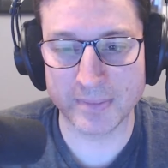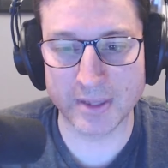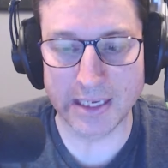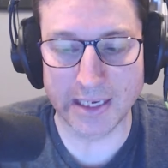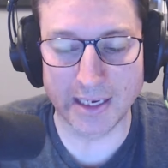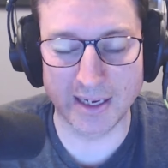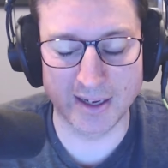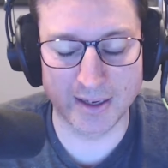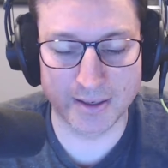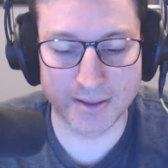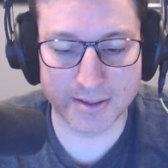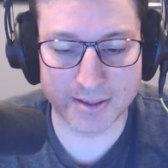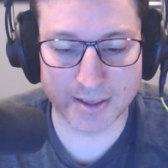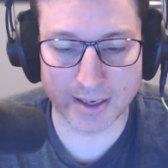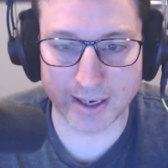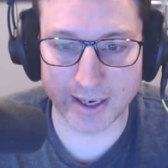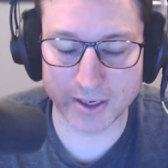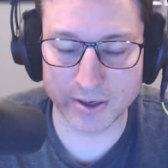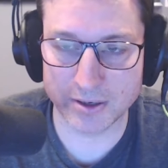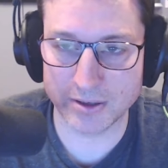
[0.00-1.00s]
And
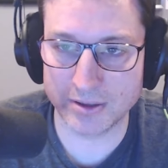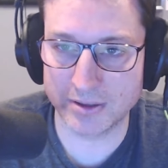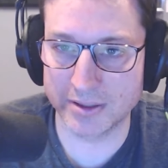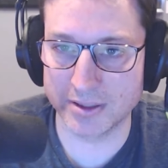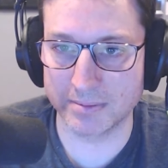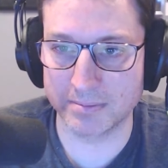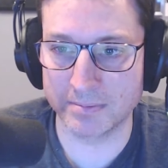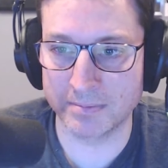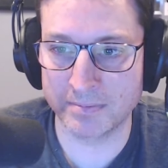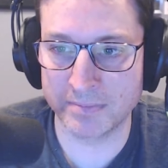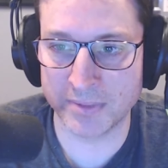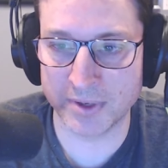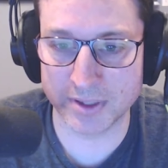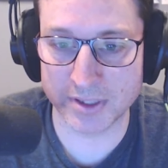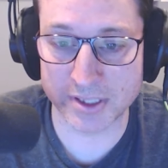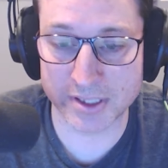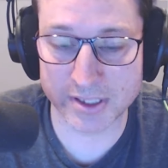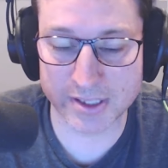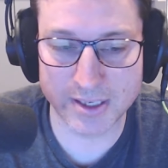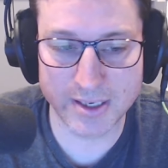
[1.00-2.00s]
I called him on
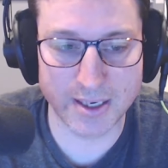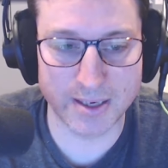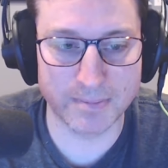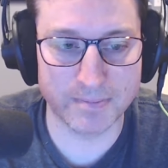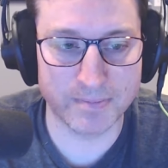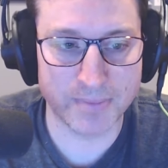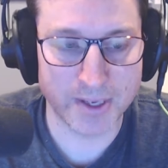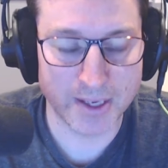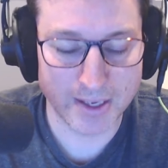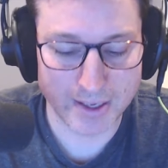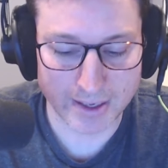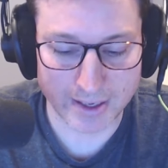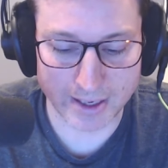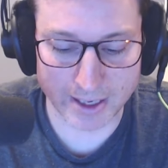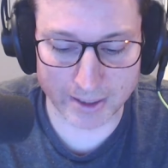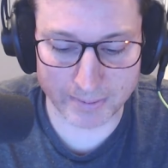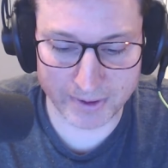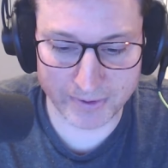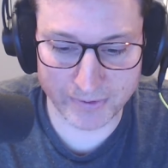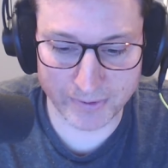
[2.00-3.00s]
Skype. Now,
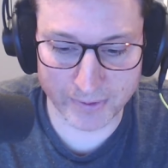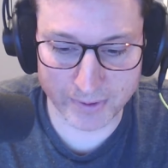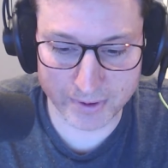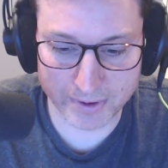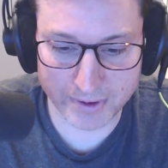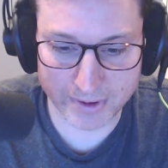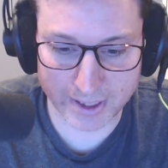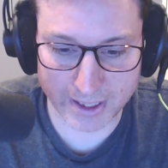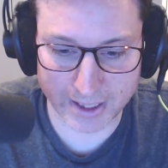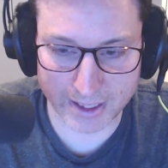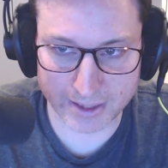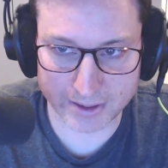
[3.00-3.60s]
before I